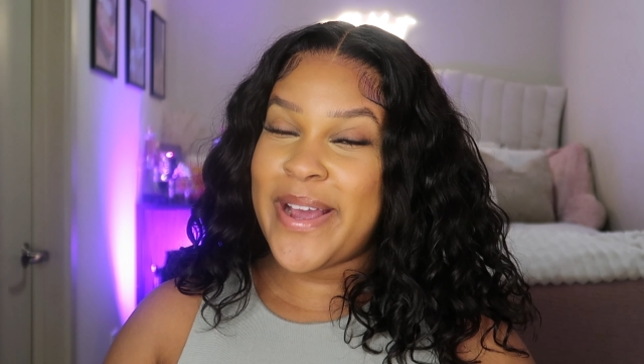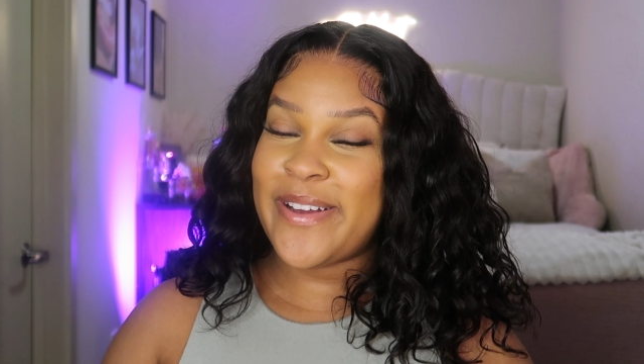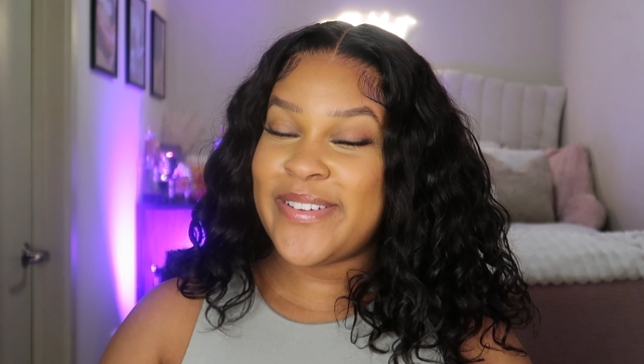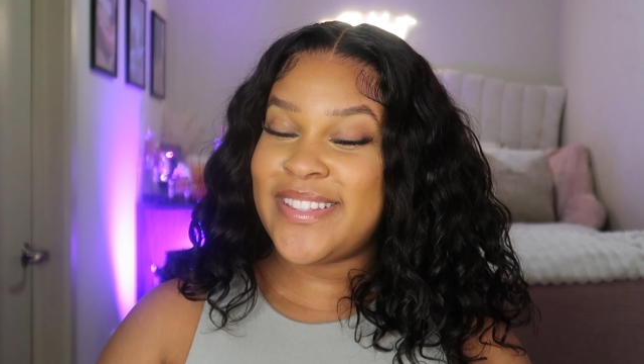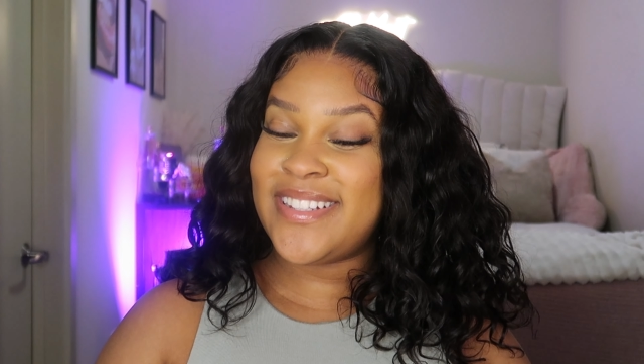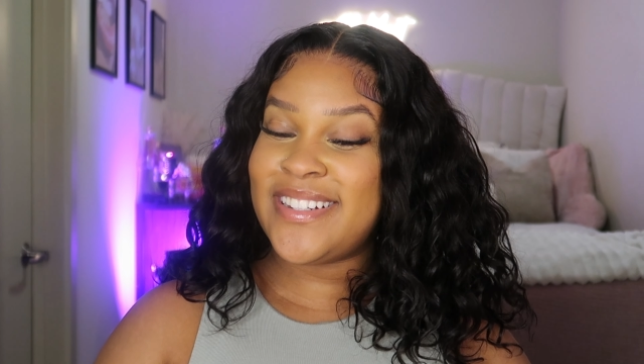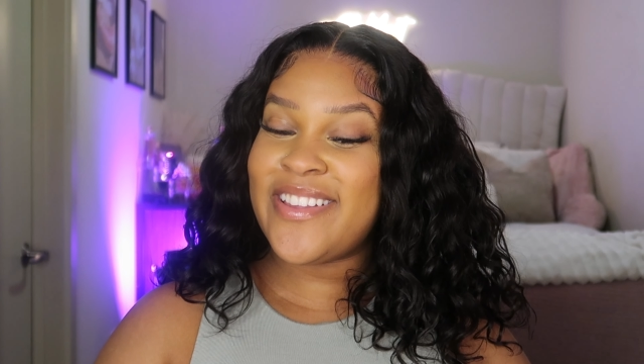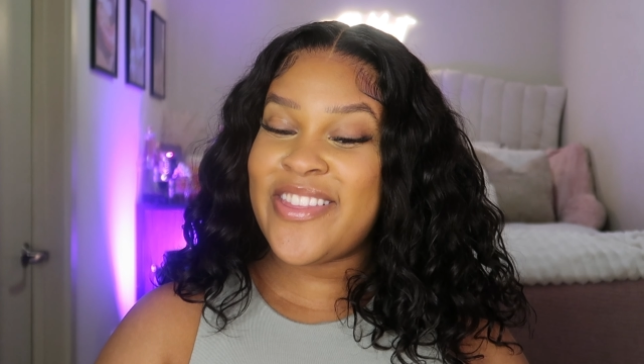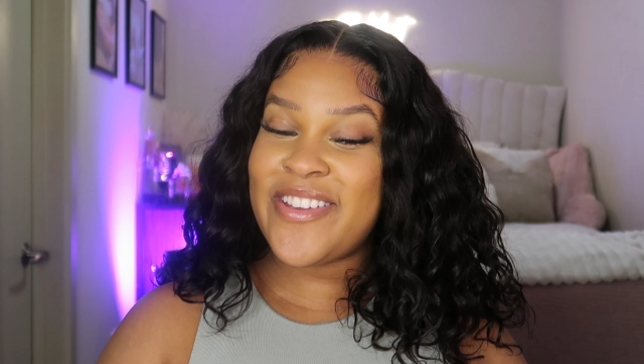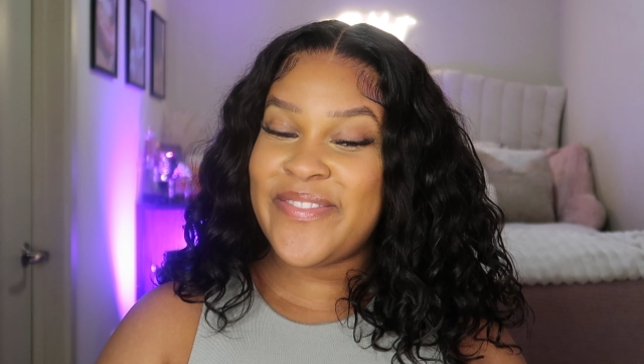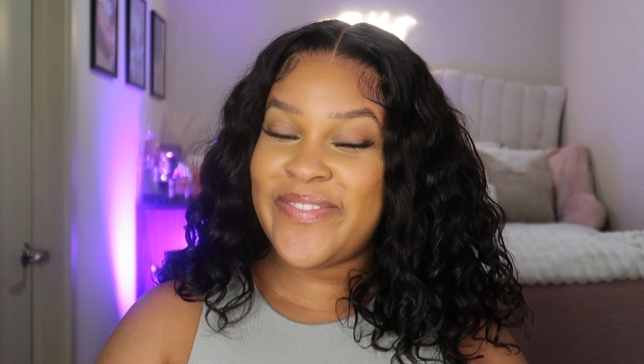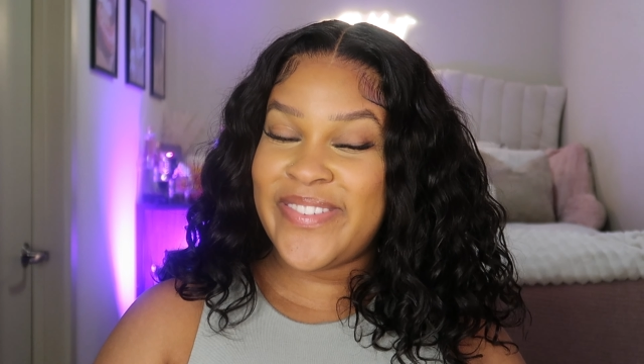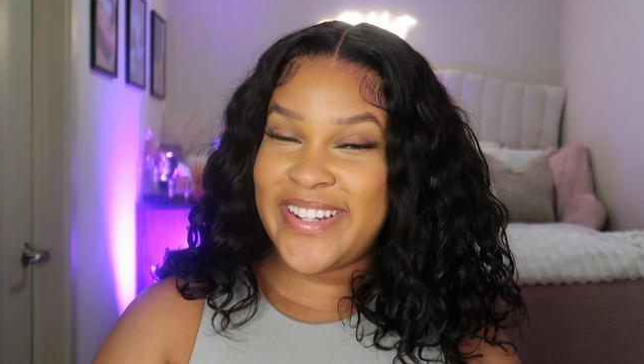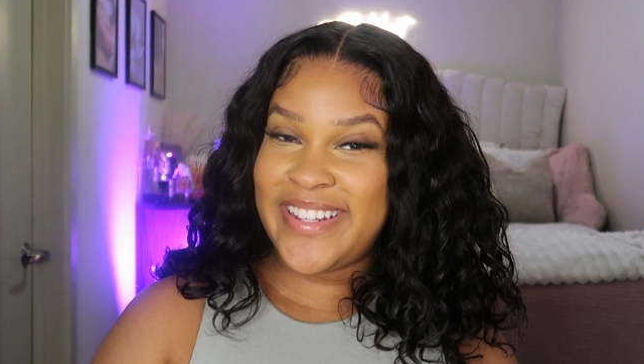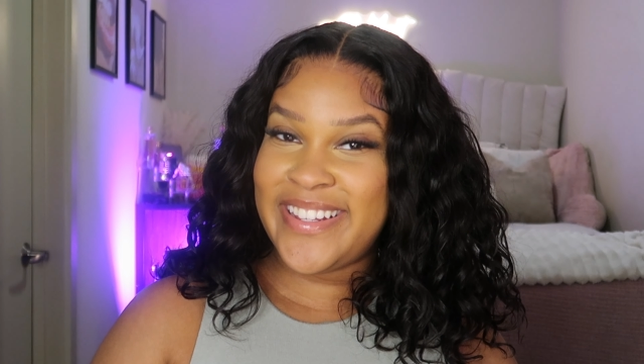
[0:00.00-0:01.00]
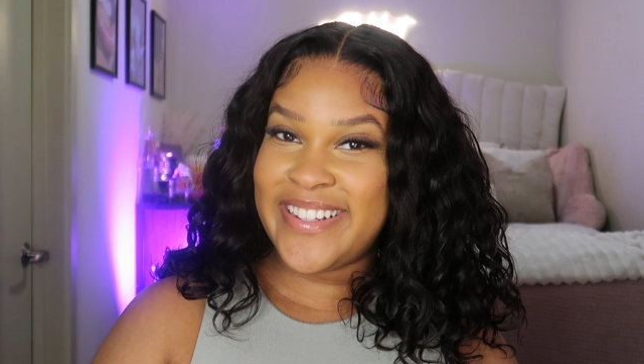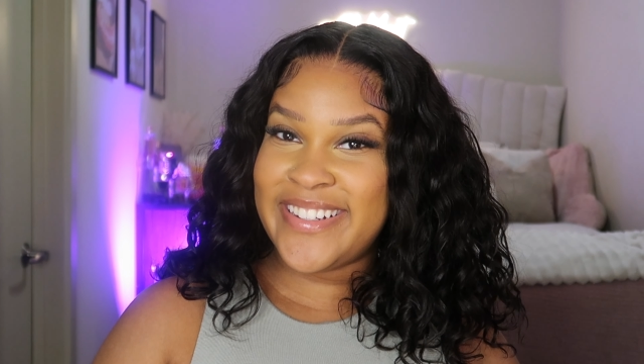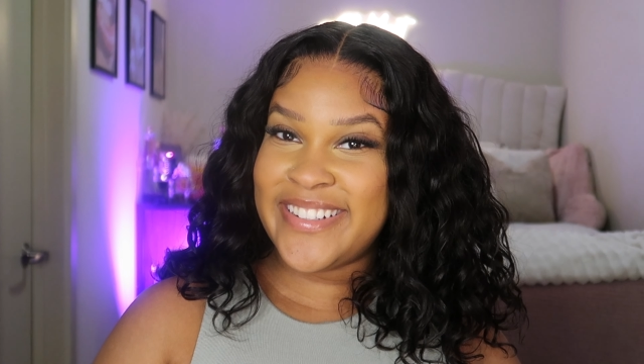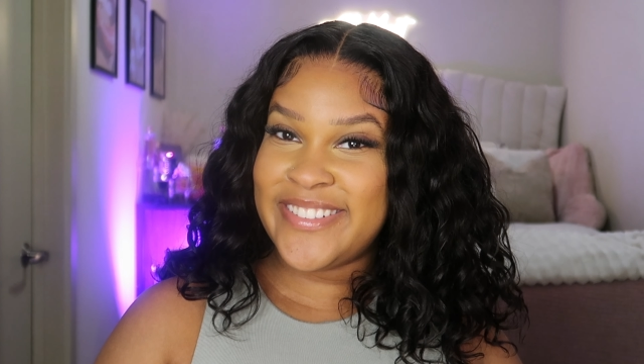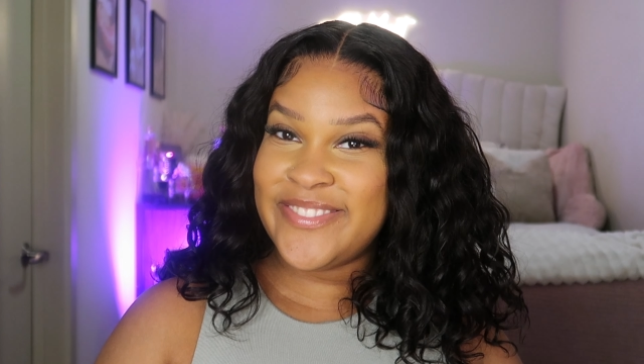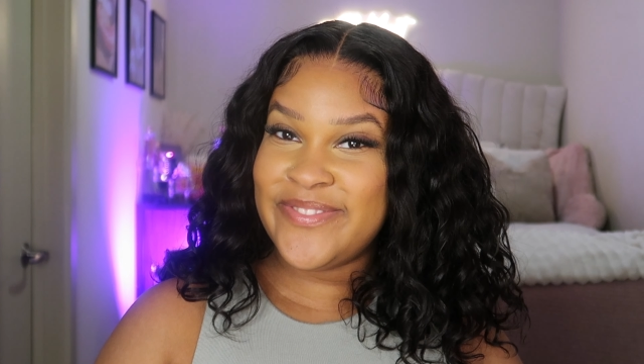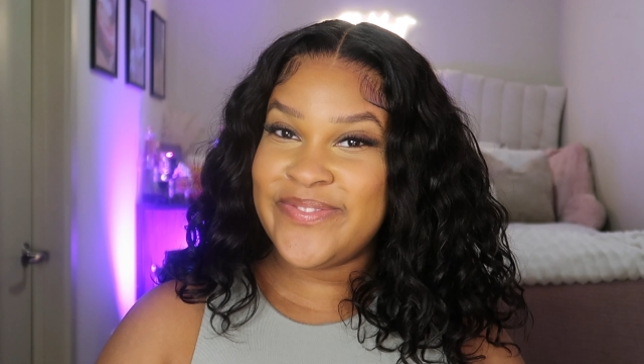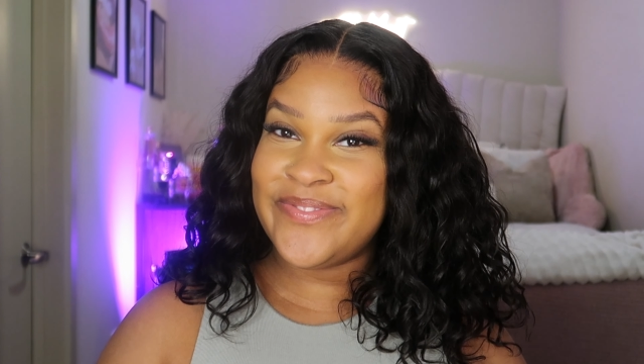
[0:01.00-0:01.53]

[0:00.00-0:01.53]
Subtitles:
back with another video.